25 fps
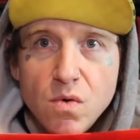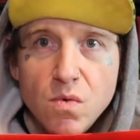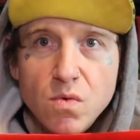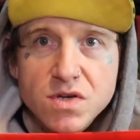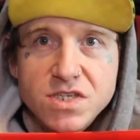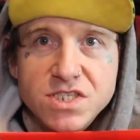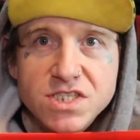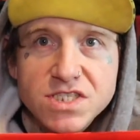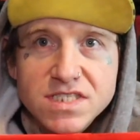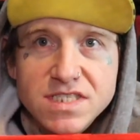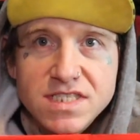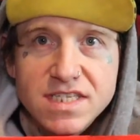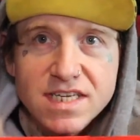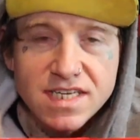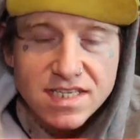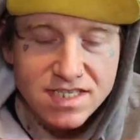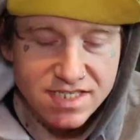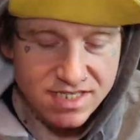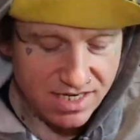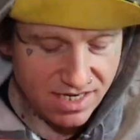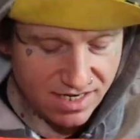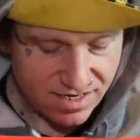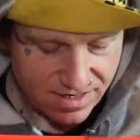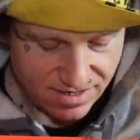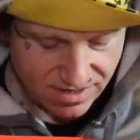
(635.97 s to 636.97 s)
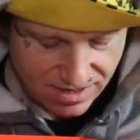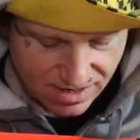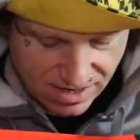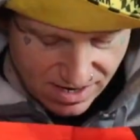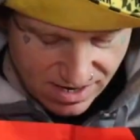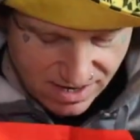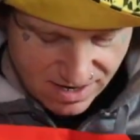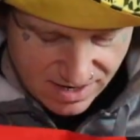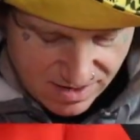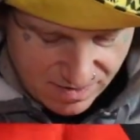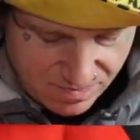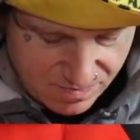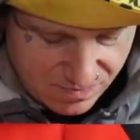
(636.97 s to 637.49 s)
which is decent
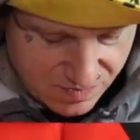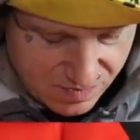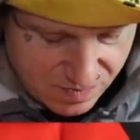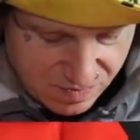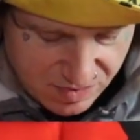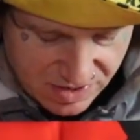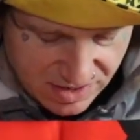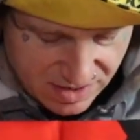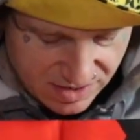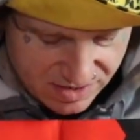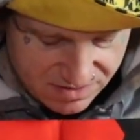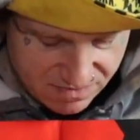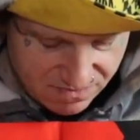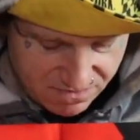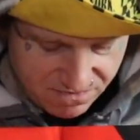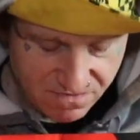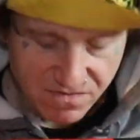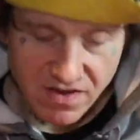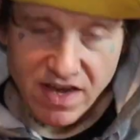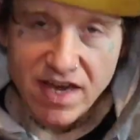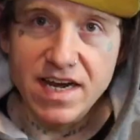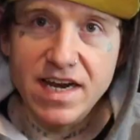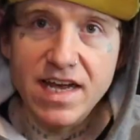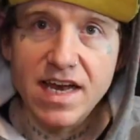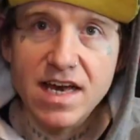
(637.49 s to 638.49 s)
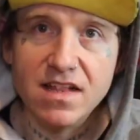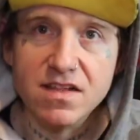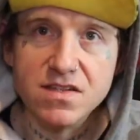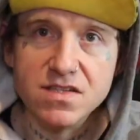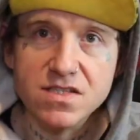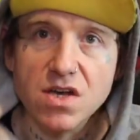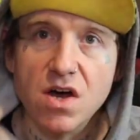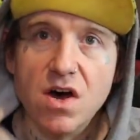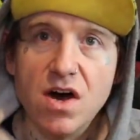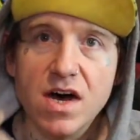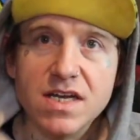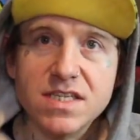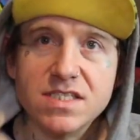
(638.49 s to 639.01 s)
um, because Van
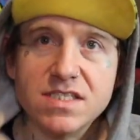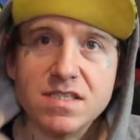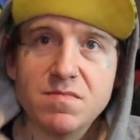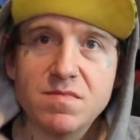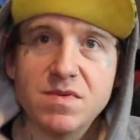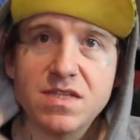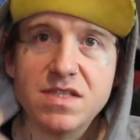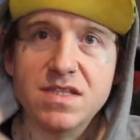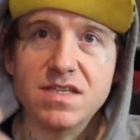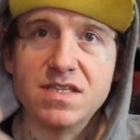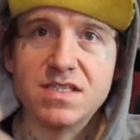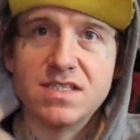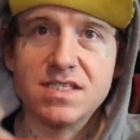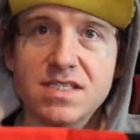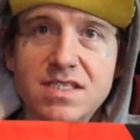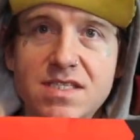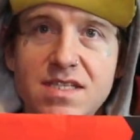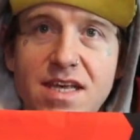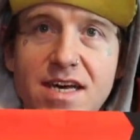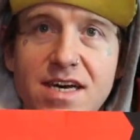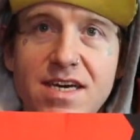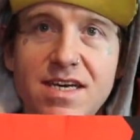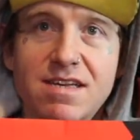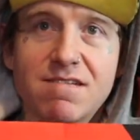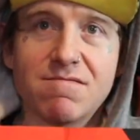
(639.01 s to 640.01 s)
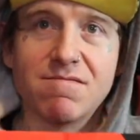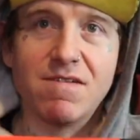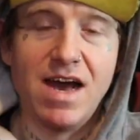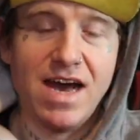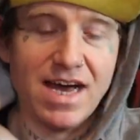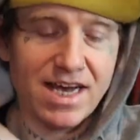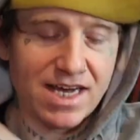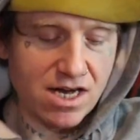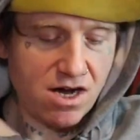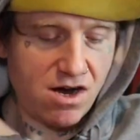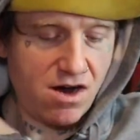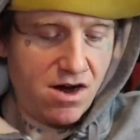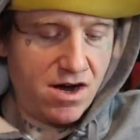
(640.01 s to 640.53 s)
Halen's awesome and this is like
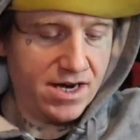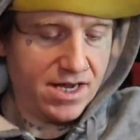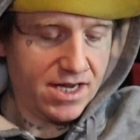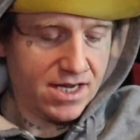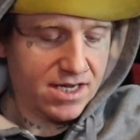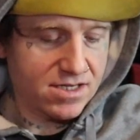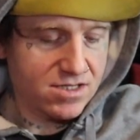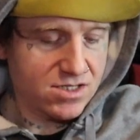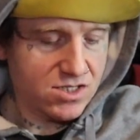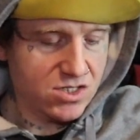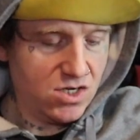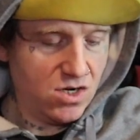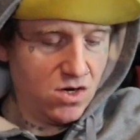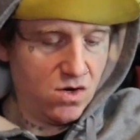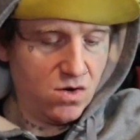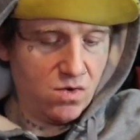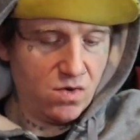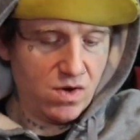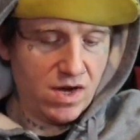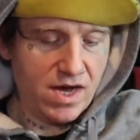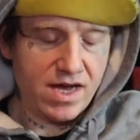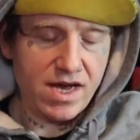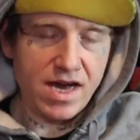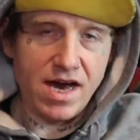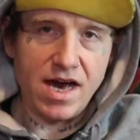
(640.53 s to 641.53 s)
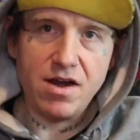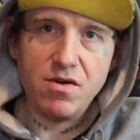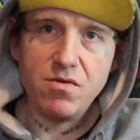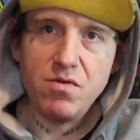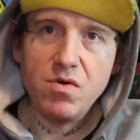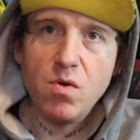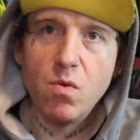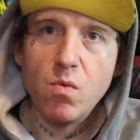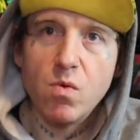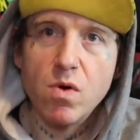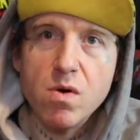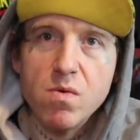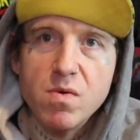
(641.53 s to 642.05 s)
iconic. So I, I don't
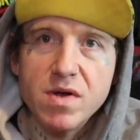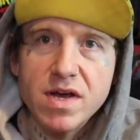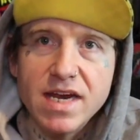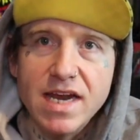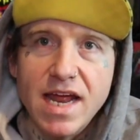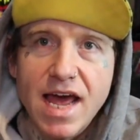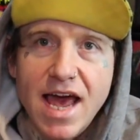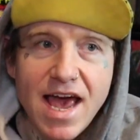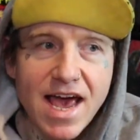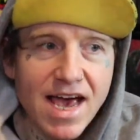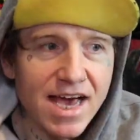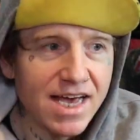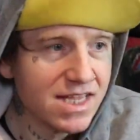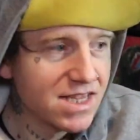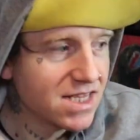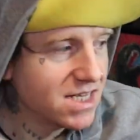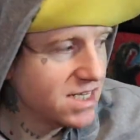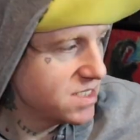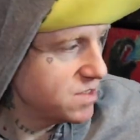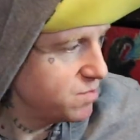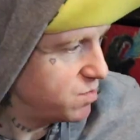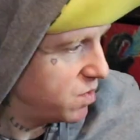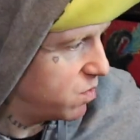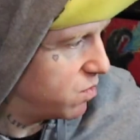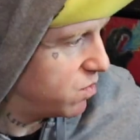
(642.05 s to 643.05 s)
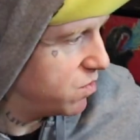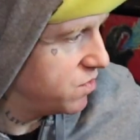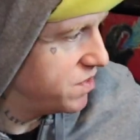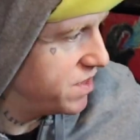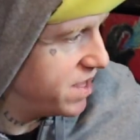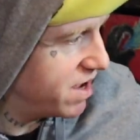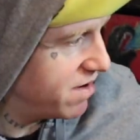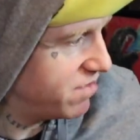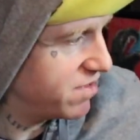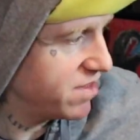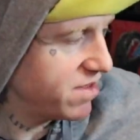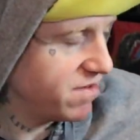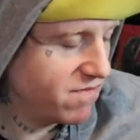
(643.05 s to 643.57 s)
know where we're going to hang this, but we'll
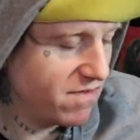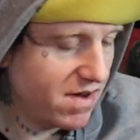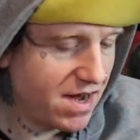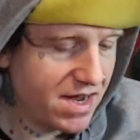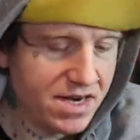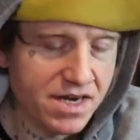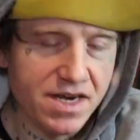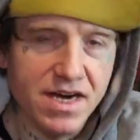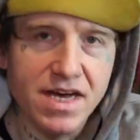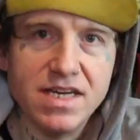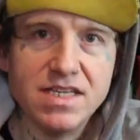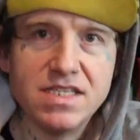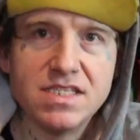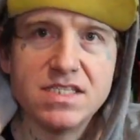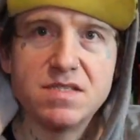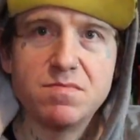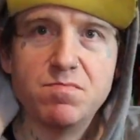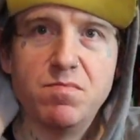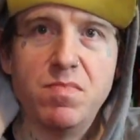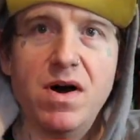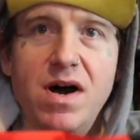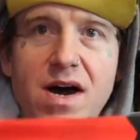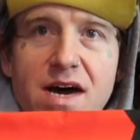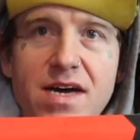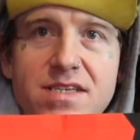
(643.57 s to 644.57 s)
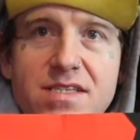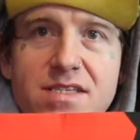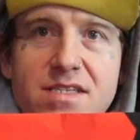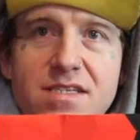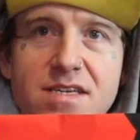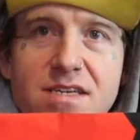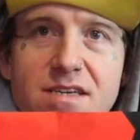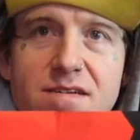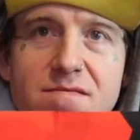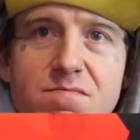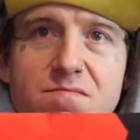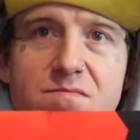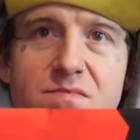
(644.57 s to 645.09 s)
definitely find a nice spot
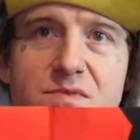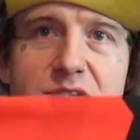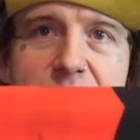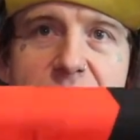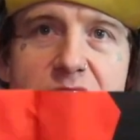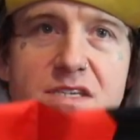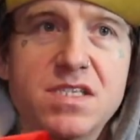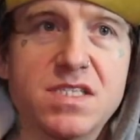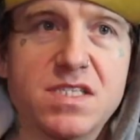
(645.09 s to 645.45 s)
to, to